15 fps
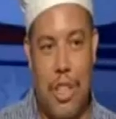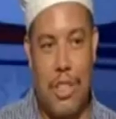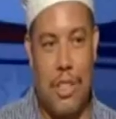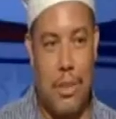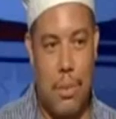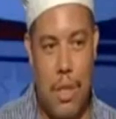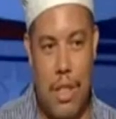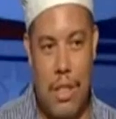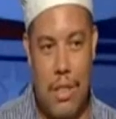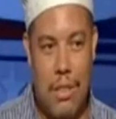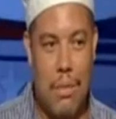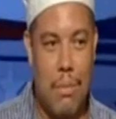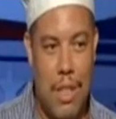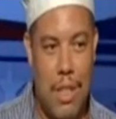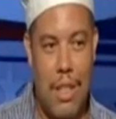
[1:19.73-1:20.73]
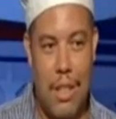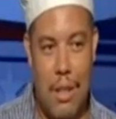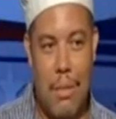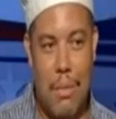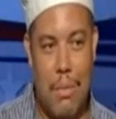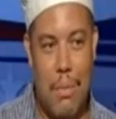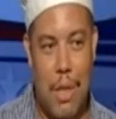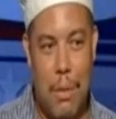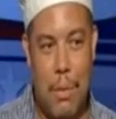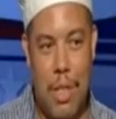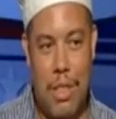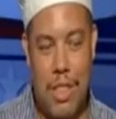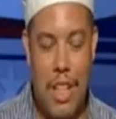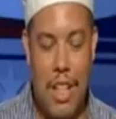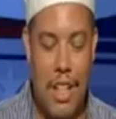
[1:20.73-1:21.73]
tricks as well. But, like um, what? Pretty
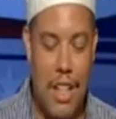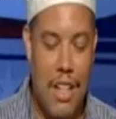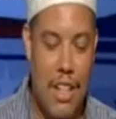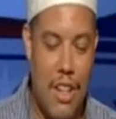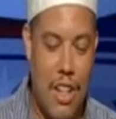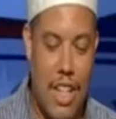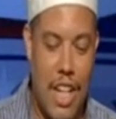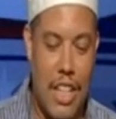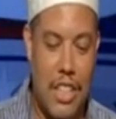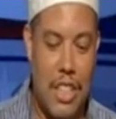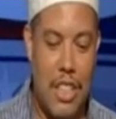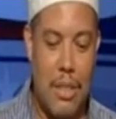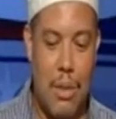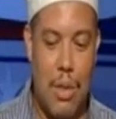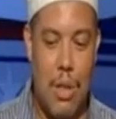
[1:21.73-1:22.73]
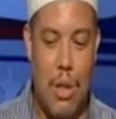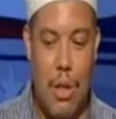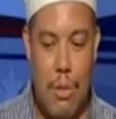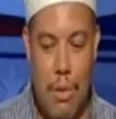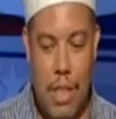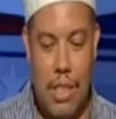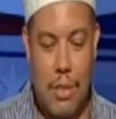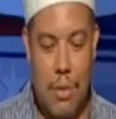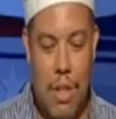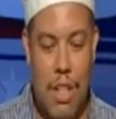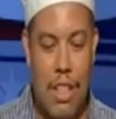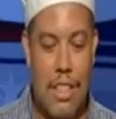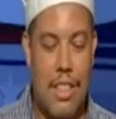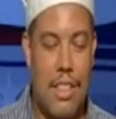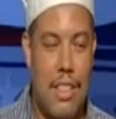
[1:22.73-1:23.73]
much. You know, occasionally we go to a
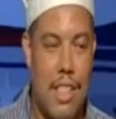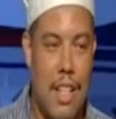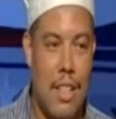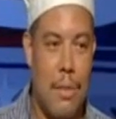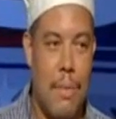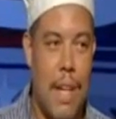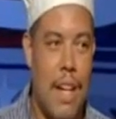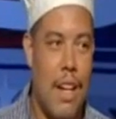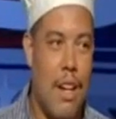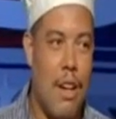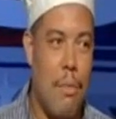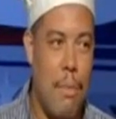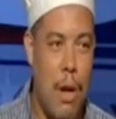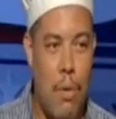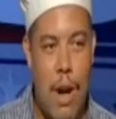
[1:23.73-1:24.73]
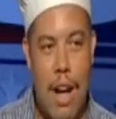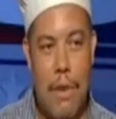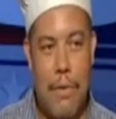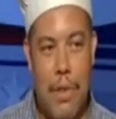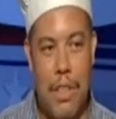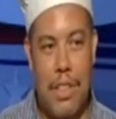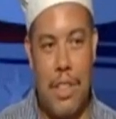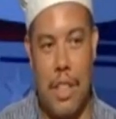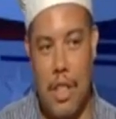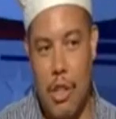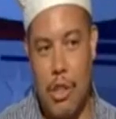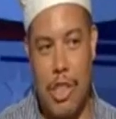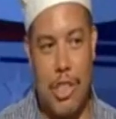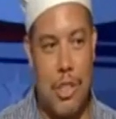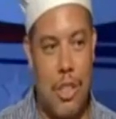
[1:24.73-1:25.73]
restaurant and tell them that um, my wife is
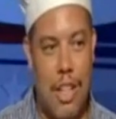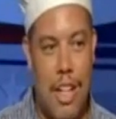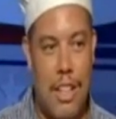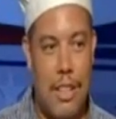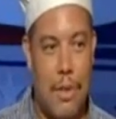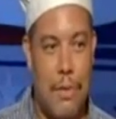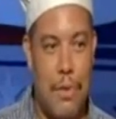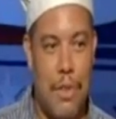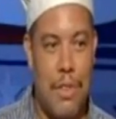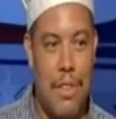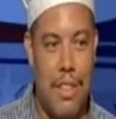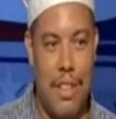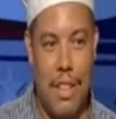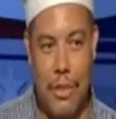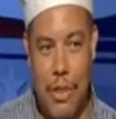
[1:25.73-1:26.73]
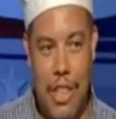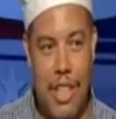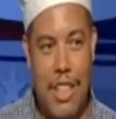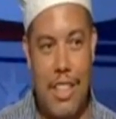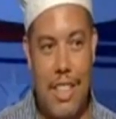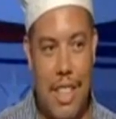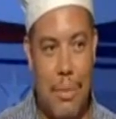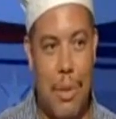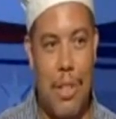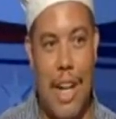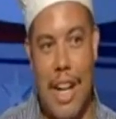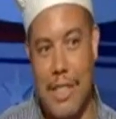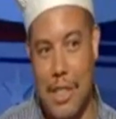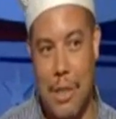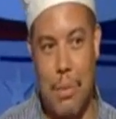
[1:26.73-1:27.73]
allergic to a lot of different ingredients, and we
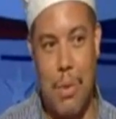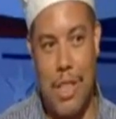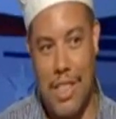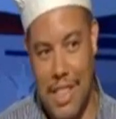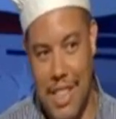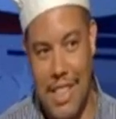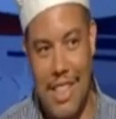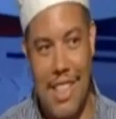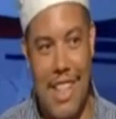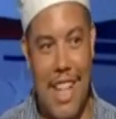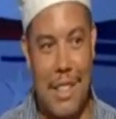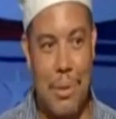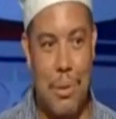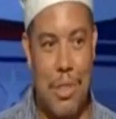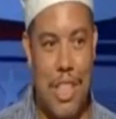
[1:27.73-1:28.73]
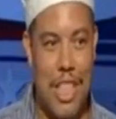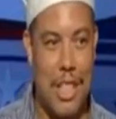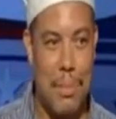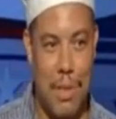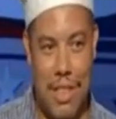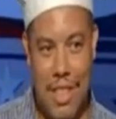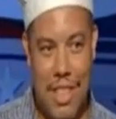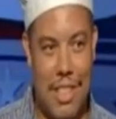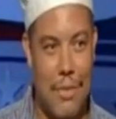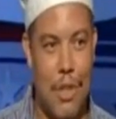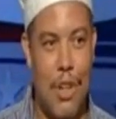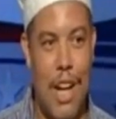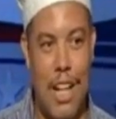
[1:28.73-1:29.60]
would wow. ask them what's in the actual dish because of